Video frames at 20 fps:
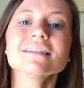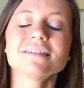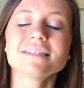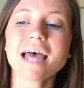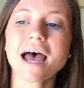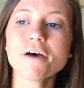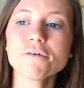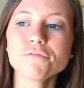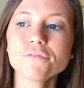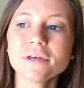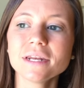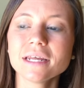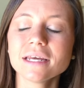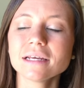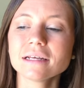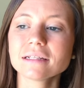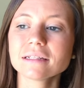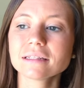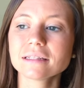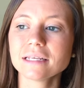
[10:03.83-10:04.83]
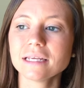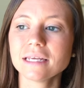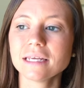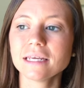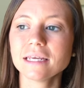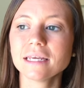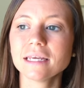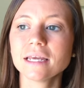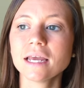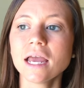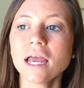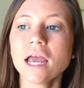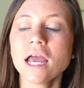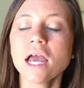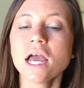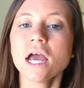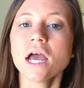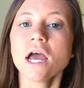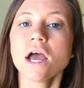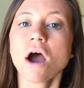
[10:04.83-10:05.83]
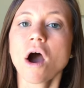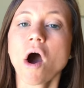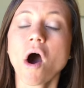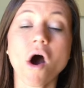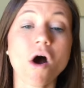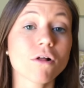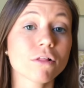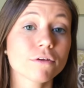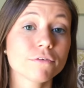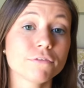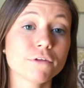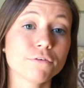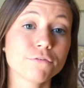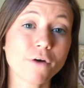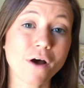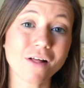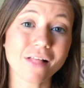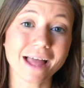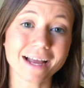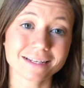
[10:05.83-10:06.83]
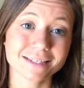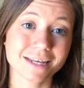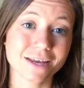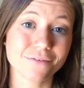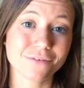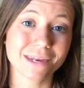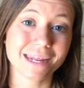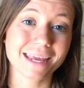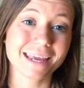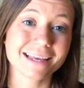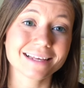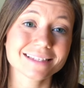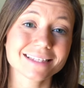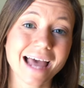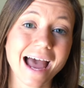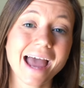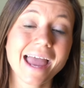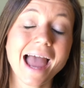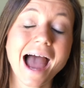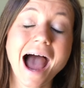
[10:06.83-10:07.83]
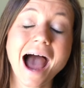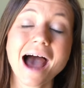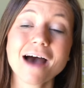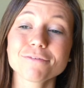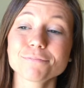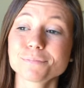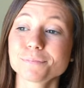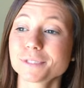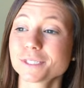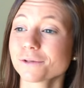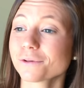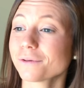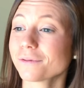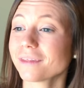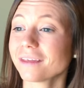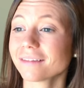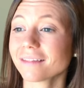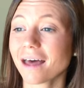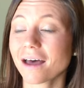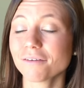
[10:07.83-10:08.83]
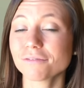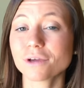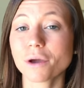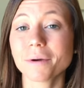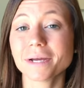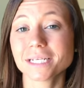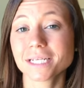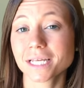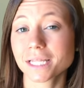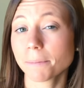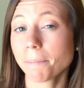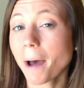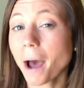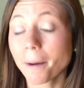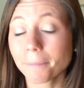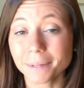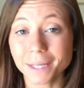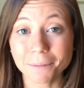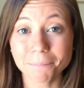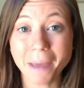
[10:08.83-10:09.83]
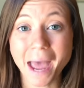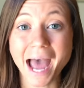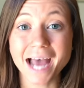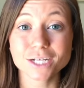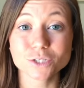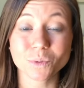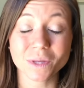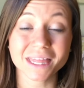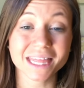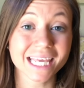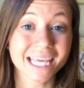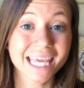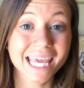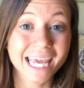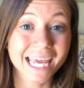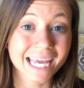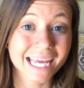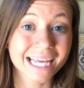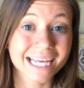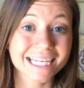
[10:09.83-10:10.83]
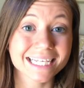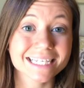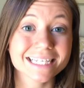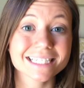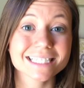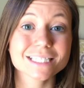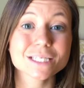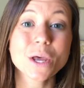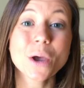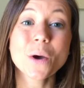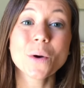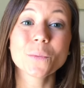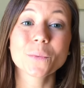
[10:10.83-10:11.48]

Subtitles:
Definitely all of the fall activities. I absolutely love going to the pumpkin patch with the kids.